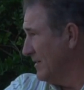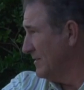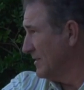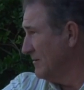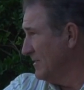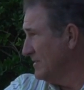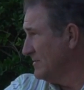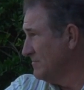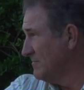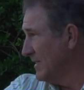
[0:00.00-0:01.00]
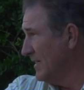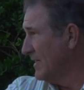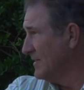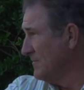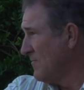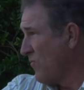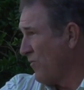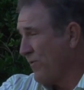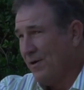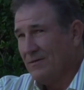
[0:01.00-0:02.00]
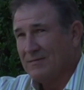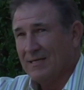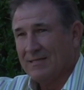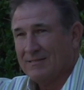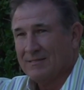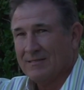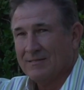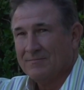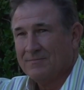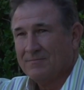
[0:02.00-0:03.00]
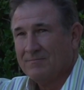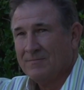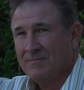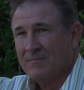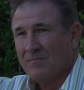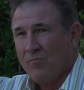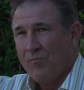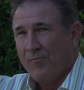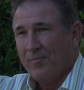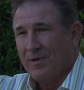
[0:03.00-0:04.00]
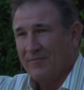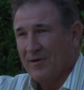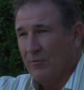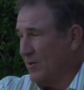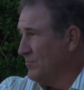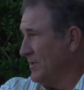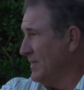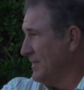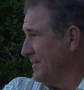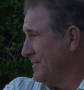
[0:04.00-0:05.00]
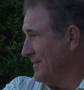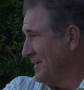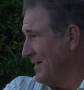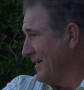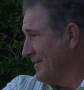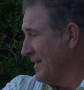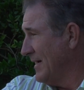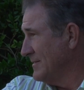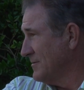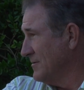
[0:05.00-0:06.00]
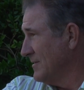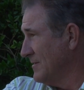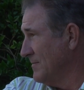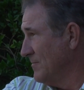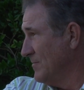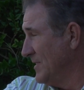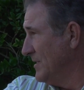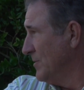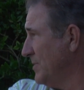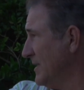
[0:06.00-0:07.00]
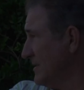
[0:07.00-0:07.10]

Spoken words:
100 degrees, my leg. That if I wanted to play it higher than high school, I needed a pitch.